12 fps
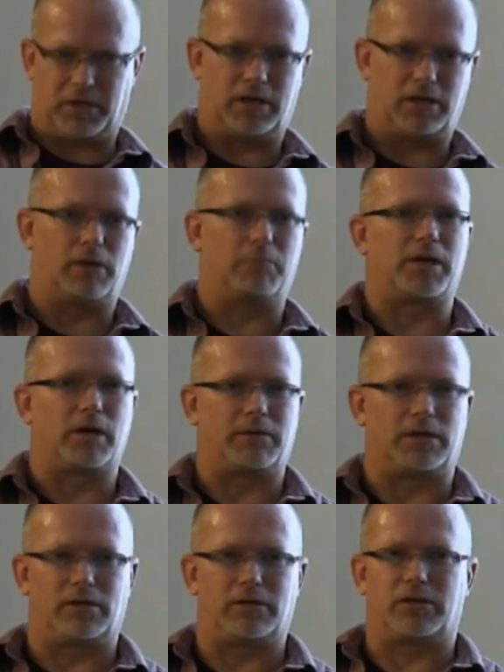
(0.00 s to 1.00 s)
ended up
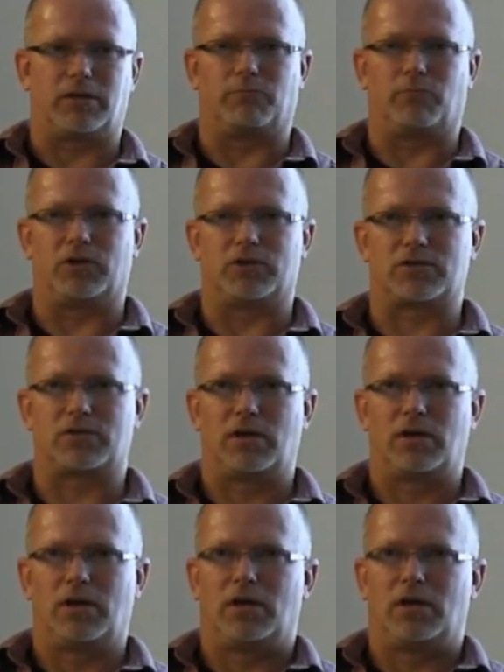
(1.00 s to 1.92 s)
becoming Lithium, was